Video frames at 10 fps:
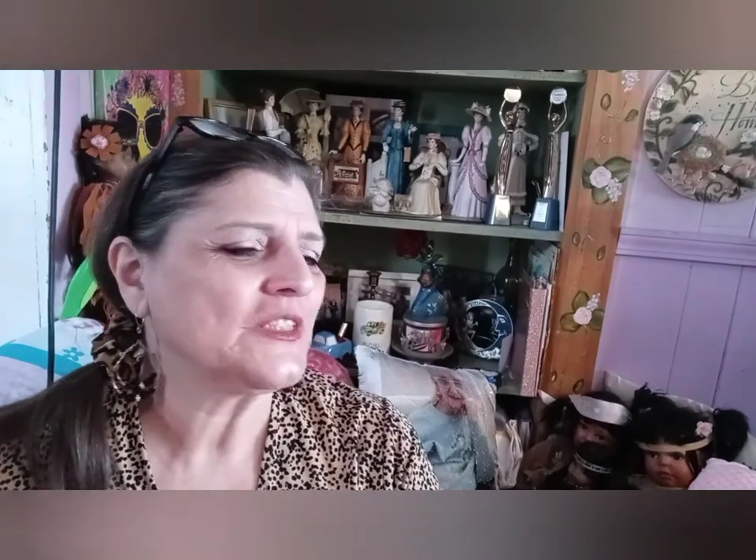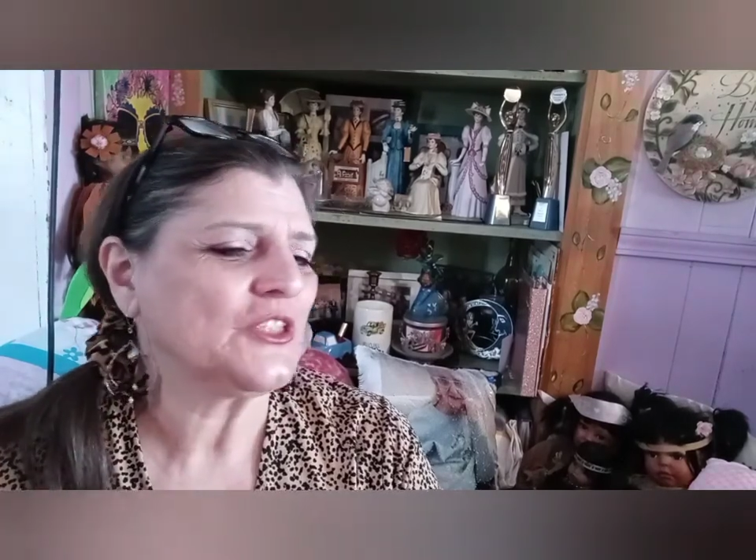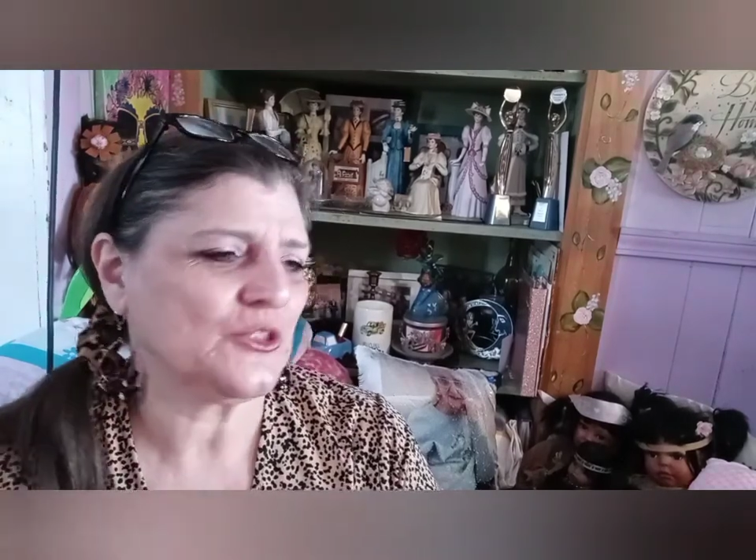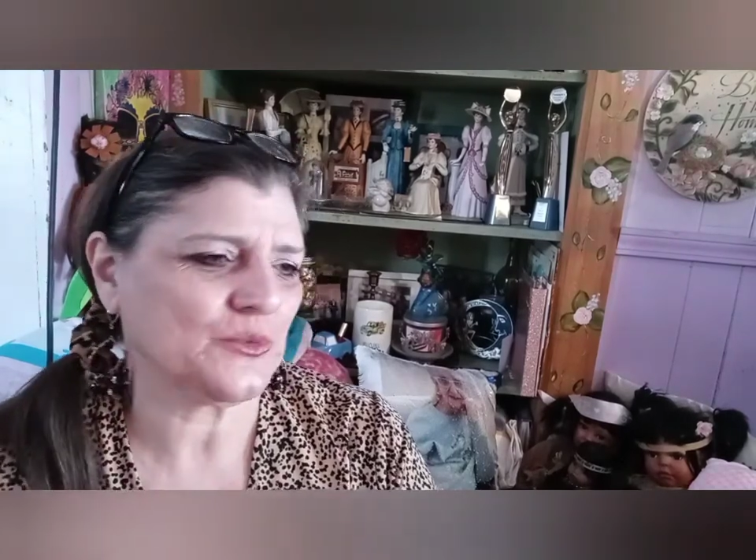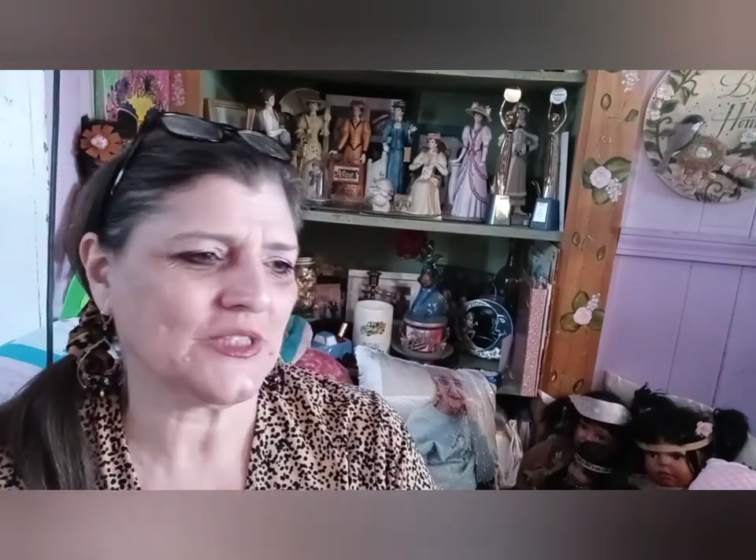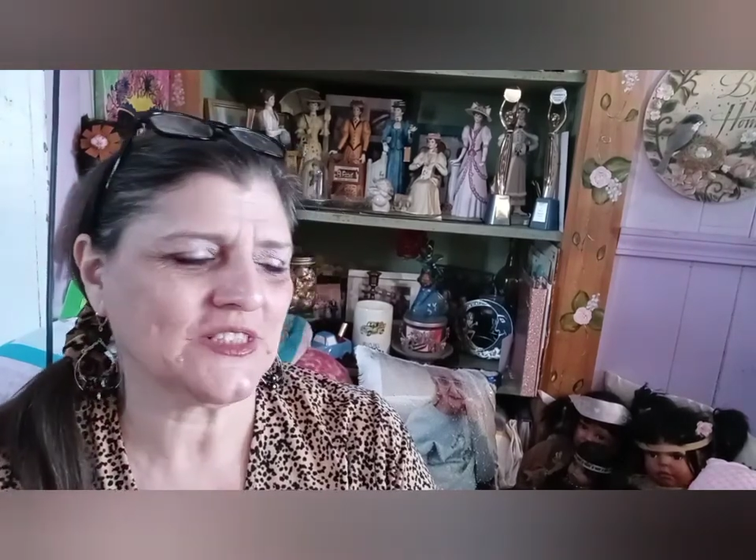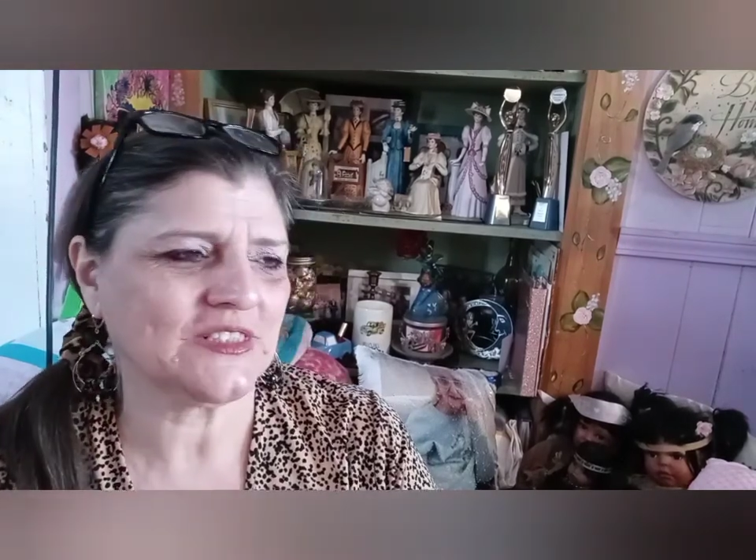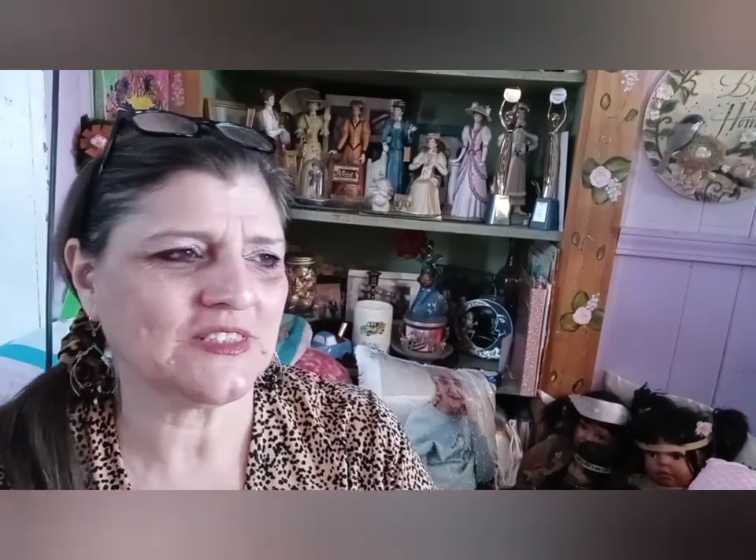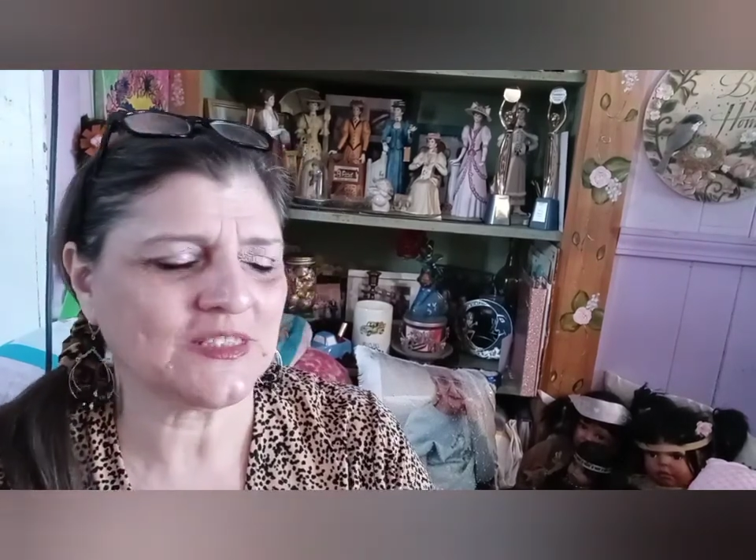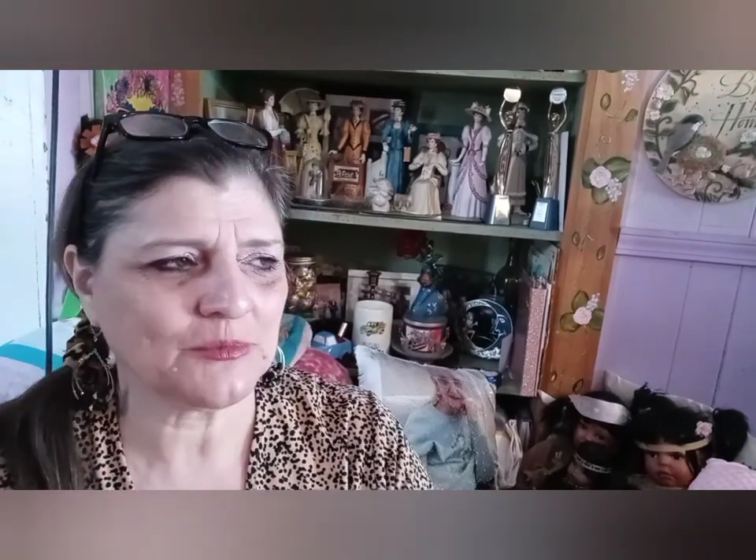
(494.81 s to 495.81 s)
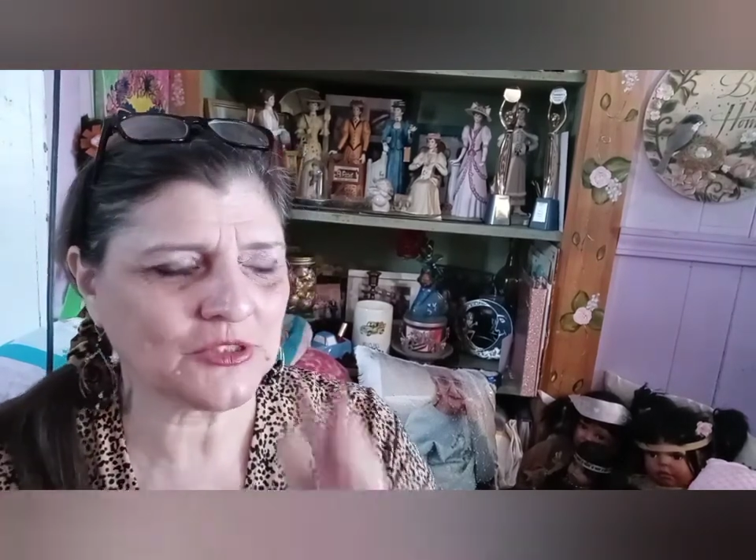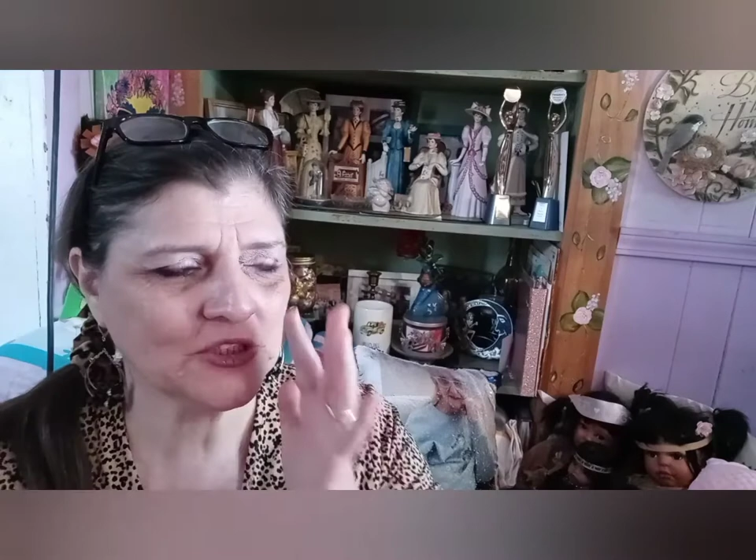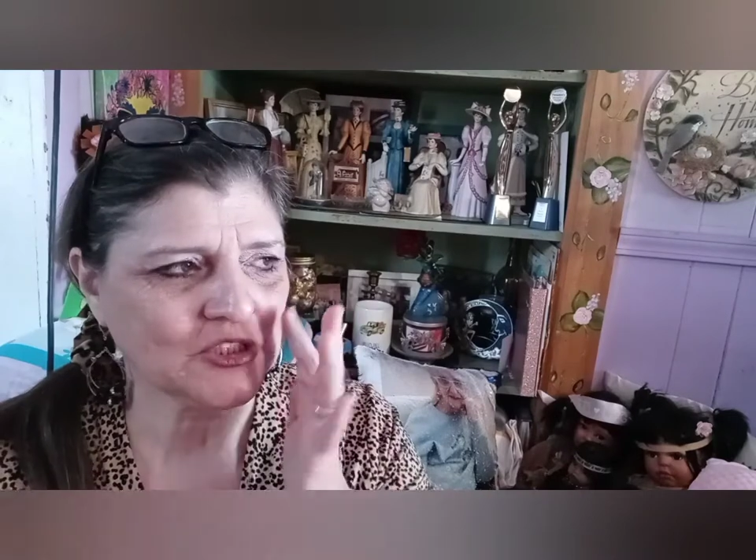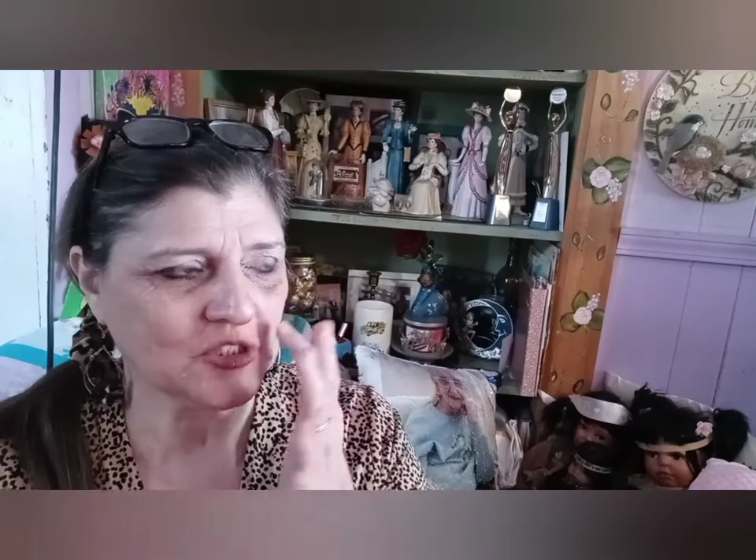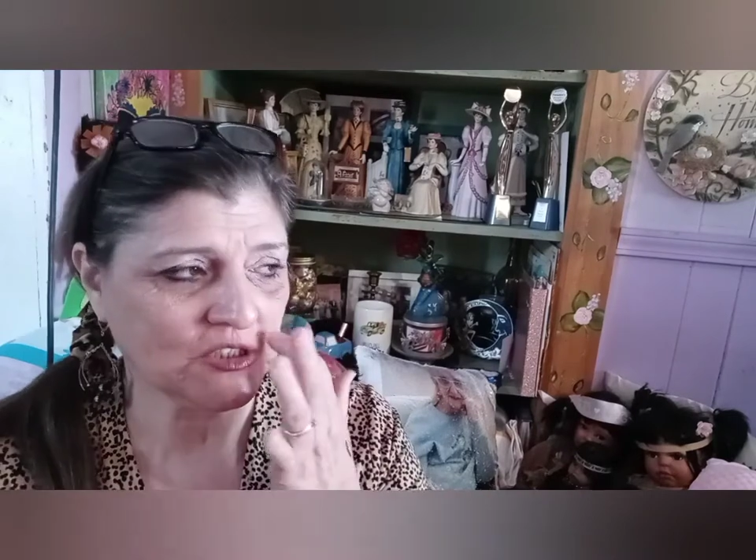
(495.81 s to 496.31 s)
she was watching some of the
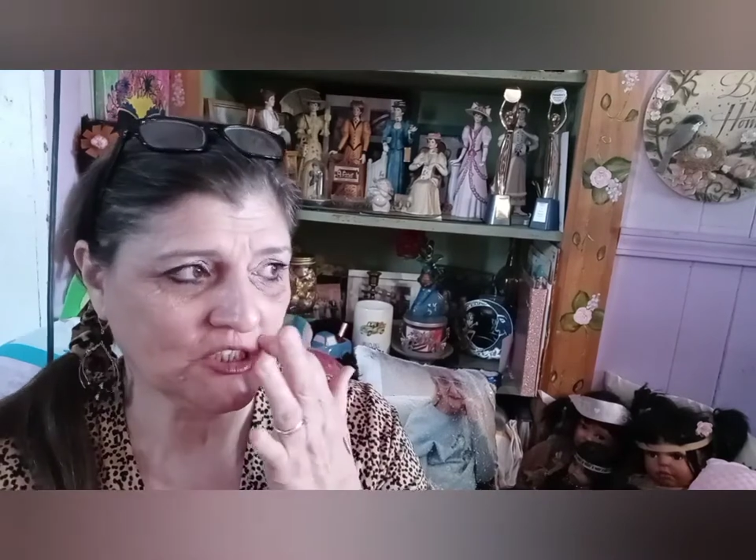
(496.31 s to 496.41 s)
cooking shows.